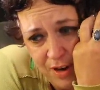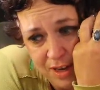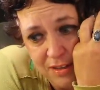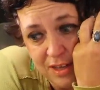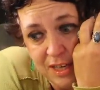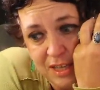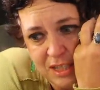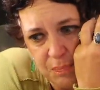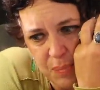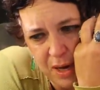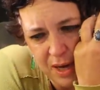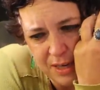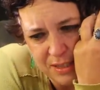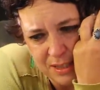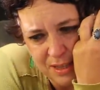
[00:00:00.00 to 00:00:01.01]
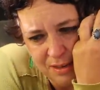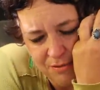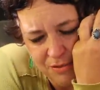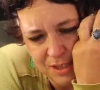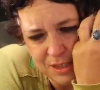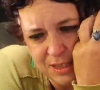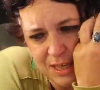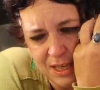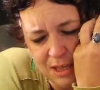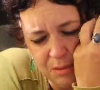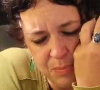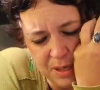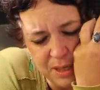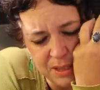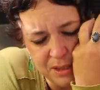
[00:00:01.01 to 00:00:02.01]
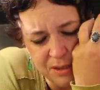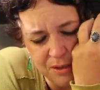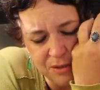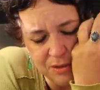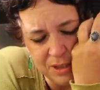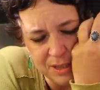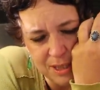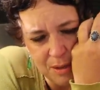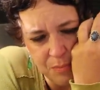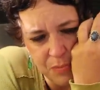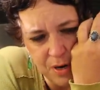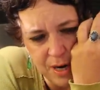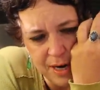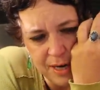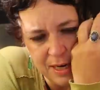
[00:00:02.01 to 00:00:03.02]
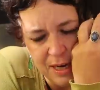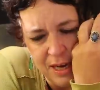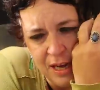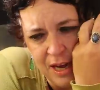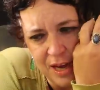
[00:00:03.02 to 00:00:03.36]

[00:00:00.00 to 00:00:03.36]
I think it's positive because the King of Pentacles is upright.